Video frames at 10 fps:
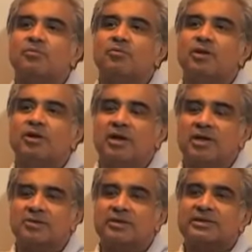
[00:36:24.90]
when you're
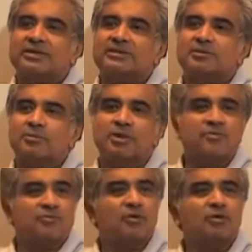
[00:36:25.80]
arguing a case, you're
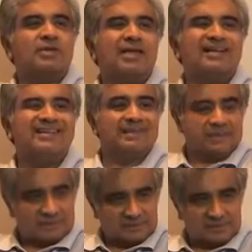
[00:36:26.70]
putting forth an idea
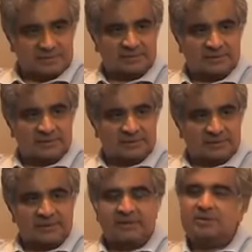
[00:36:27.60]

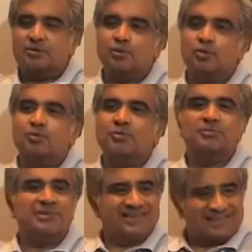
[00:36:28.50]
to two
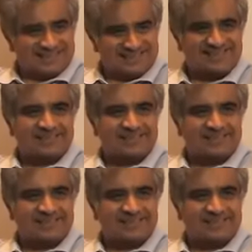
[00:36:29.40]
human beings.